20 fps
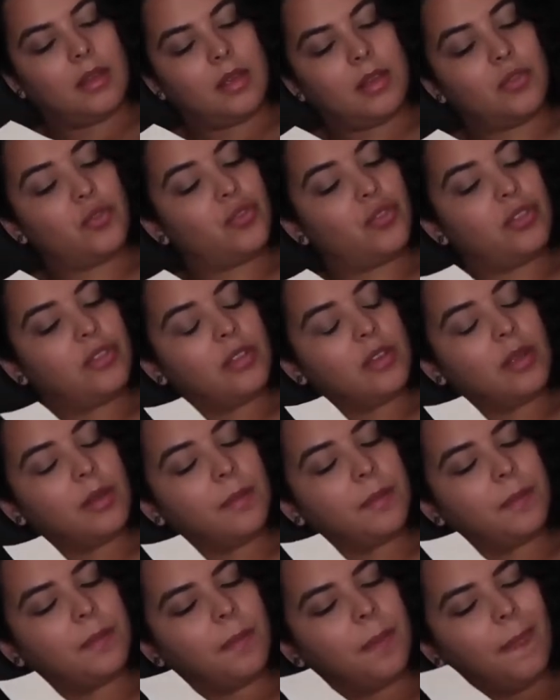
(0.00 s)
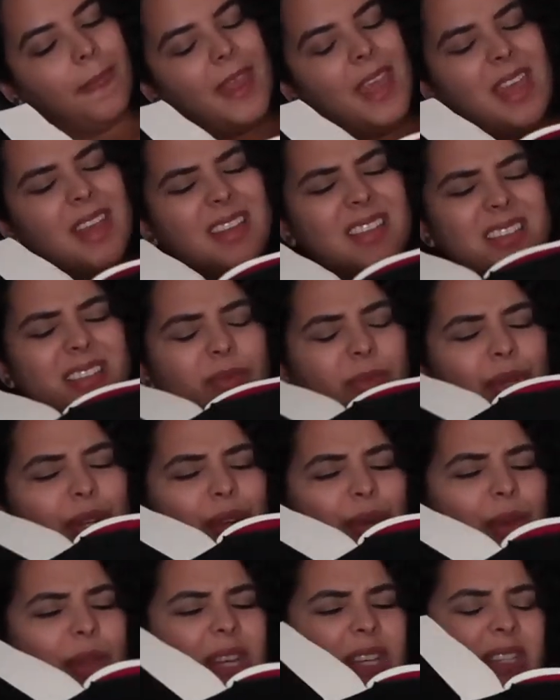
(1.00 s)
interesting. Did we
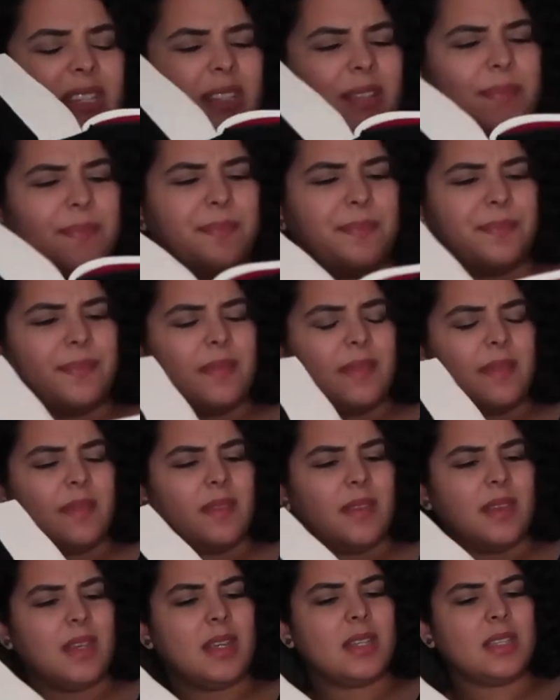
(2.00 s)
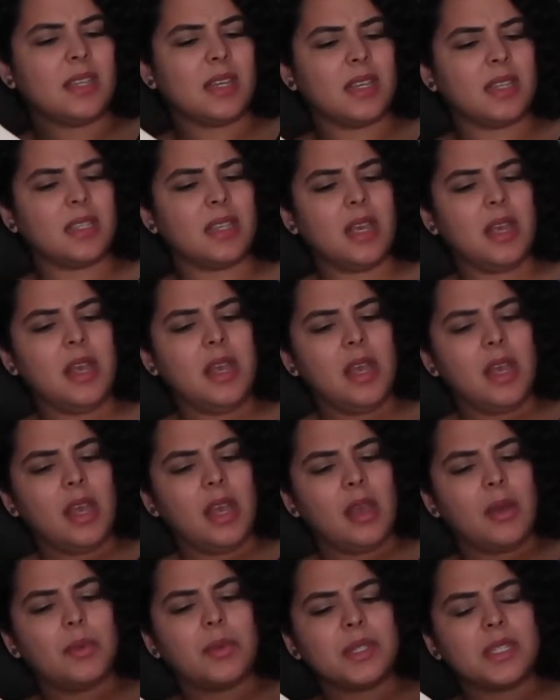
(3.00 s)
know this? He says,
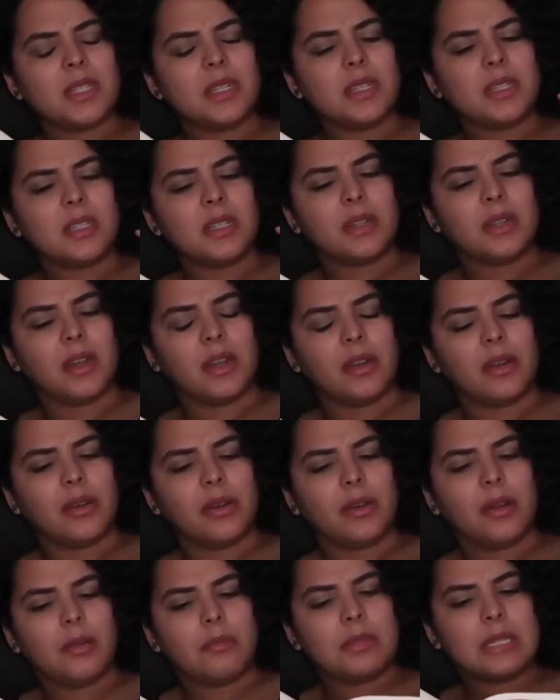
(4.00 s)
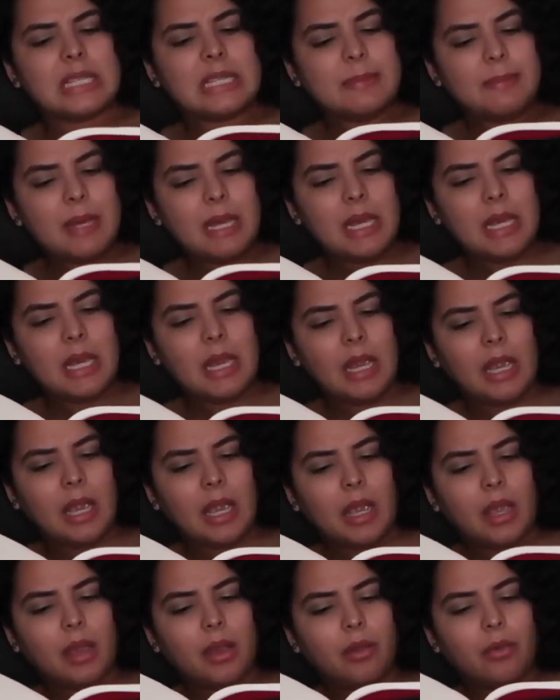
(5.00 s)
it wasn't until I heard him
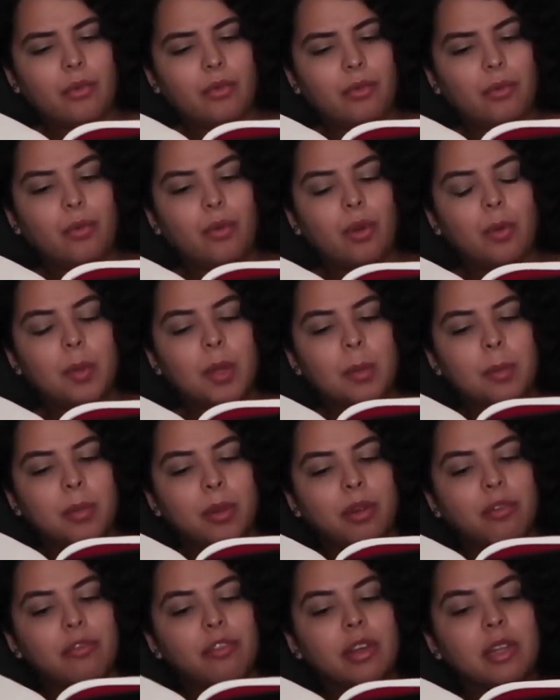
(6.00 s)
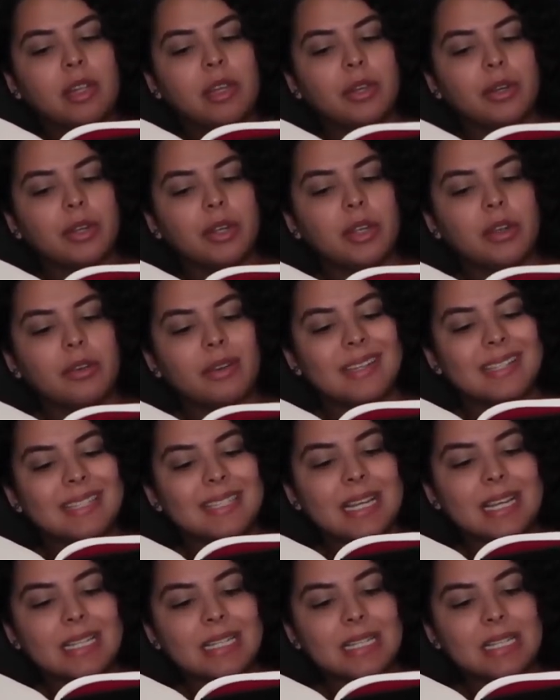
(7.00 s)
speaking, forming perfectly coherent
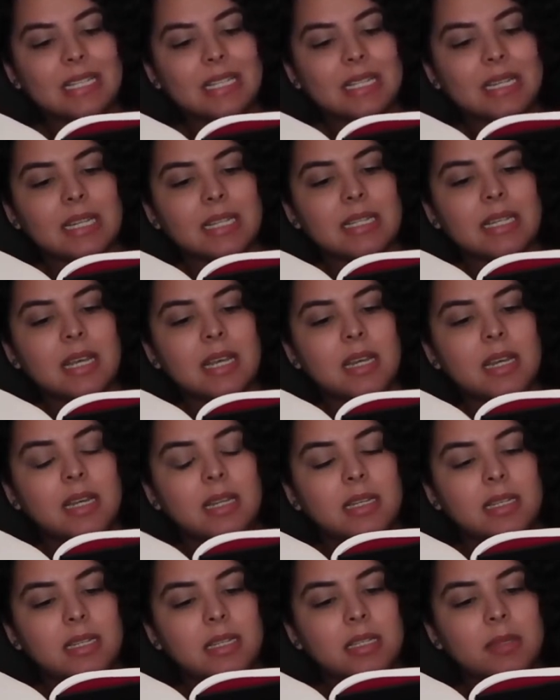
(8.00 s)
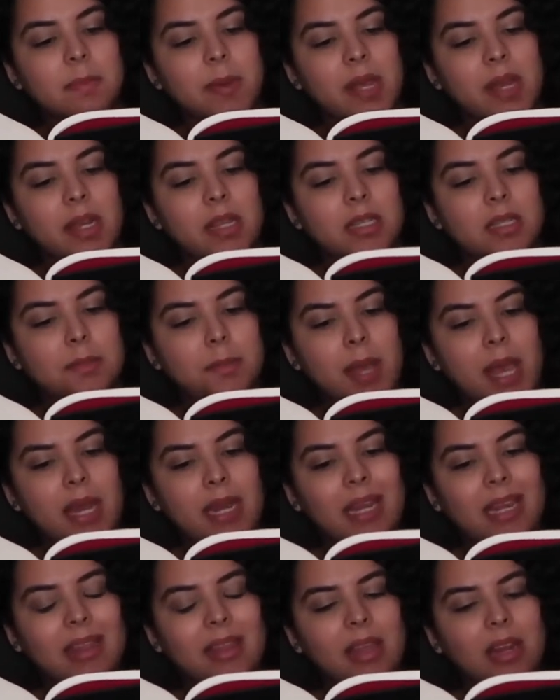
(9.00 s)
sentences despite his
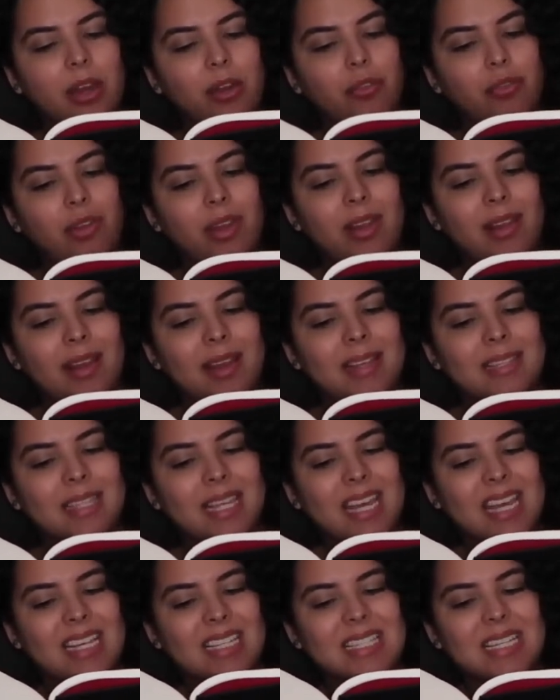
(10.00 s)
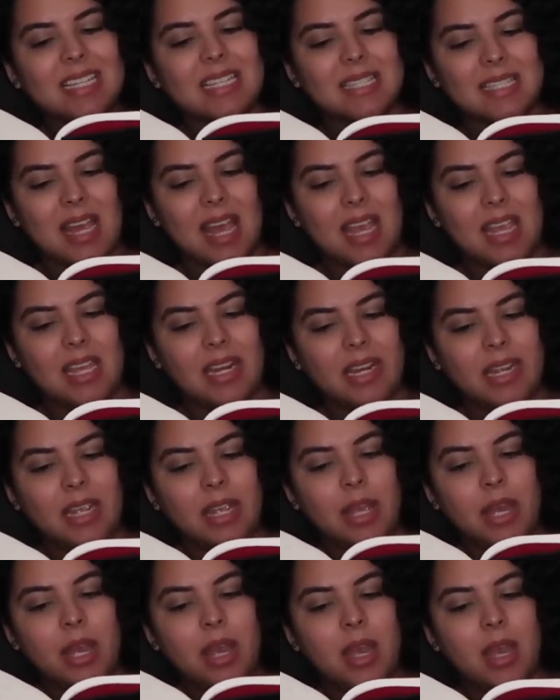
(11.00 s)
panic, that I realized that his anxiety
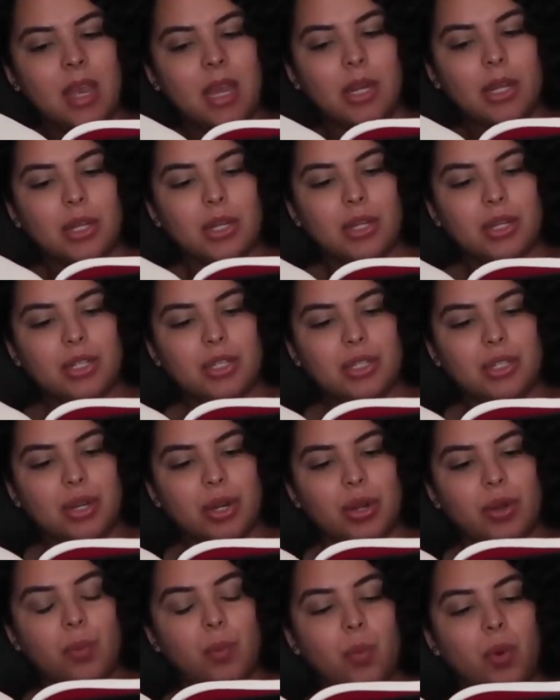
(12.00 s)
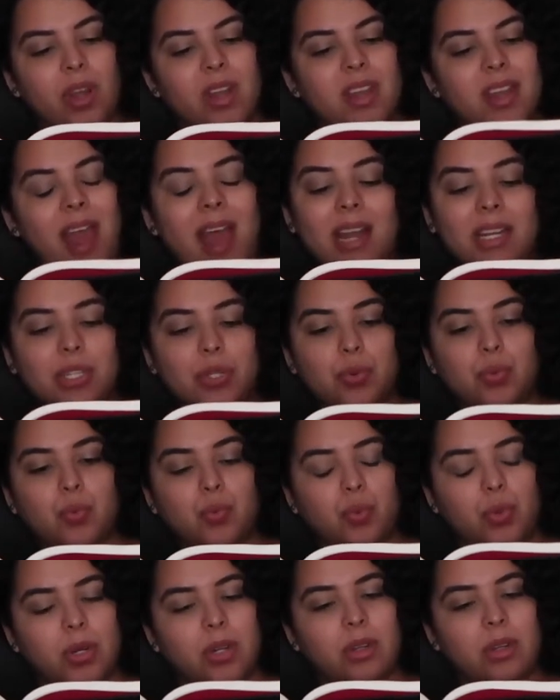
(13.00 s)
and concern were not
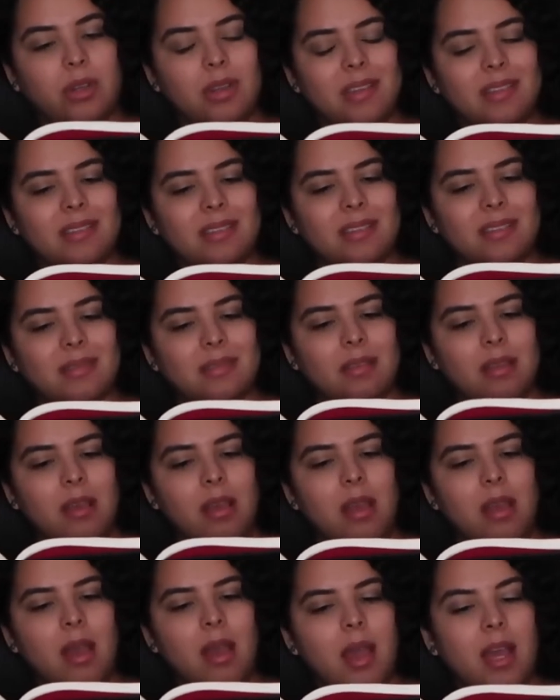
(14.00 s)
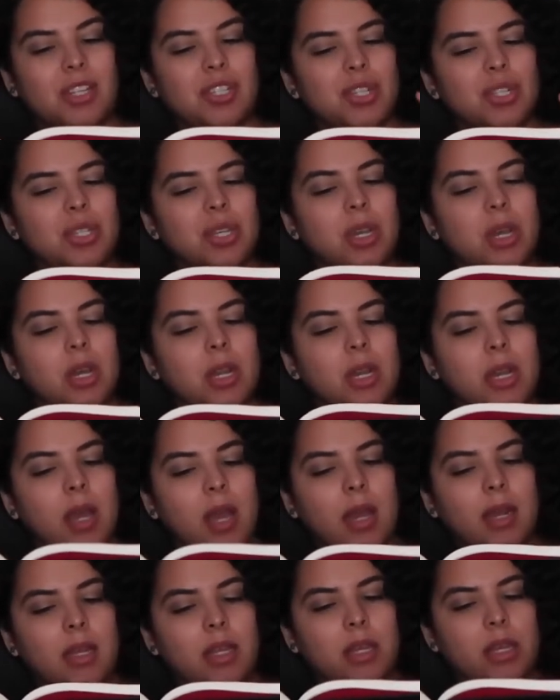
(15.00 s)
wordless. I just could
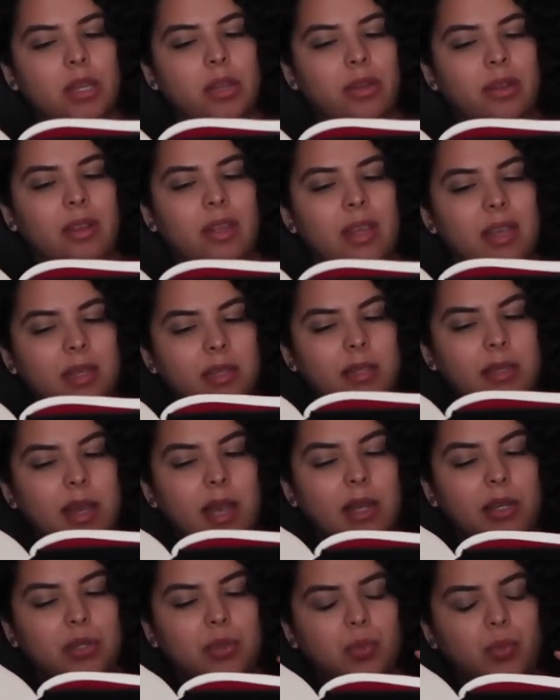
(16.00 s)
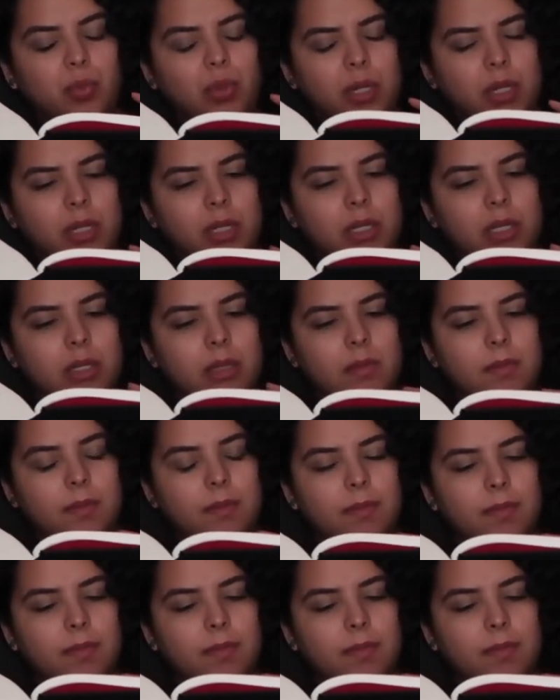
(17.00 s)
not hear the exact words.